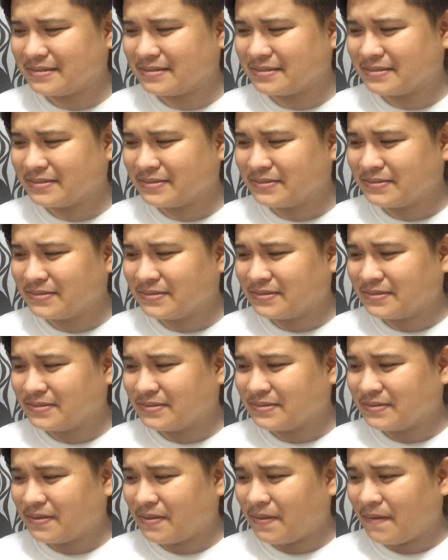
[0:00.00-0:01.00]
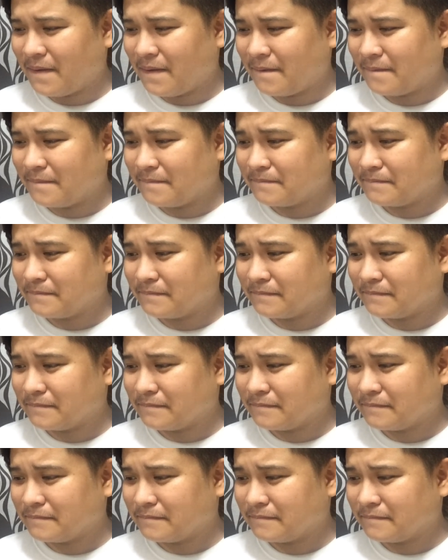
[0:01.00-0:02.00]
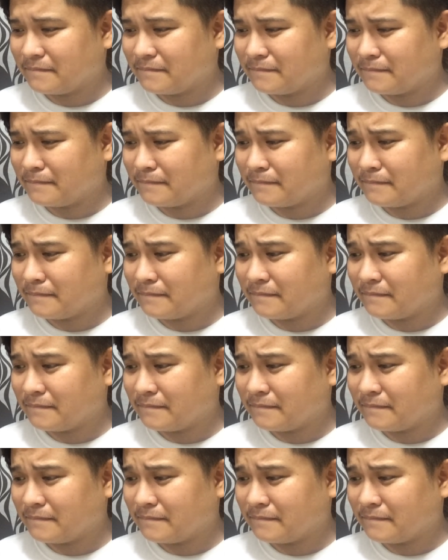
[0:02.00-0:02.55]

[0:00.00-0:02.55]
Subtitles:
Nobody speaks.